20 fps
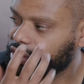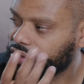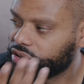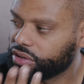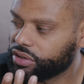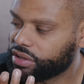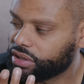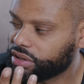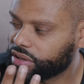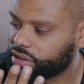So you
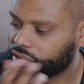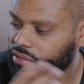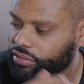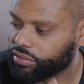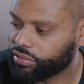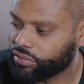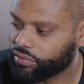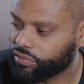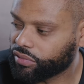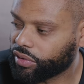just you just
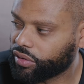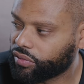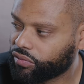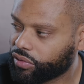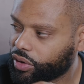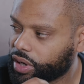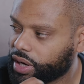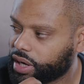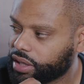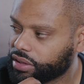we just had to just
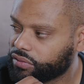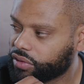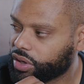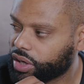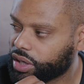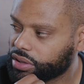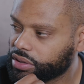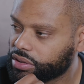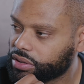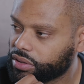write out.
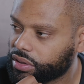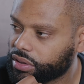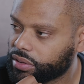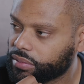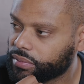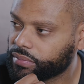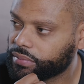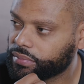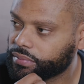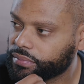Yeah, we,
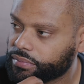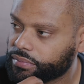yeah.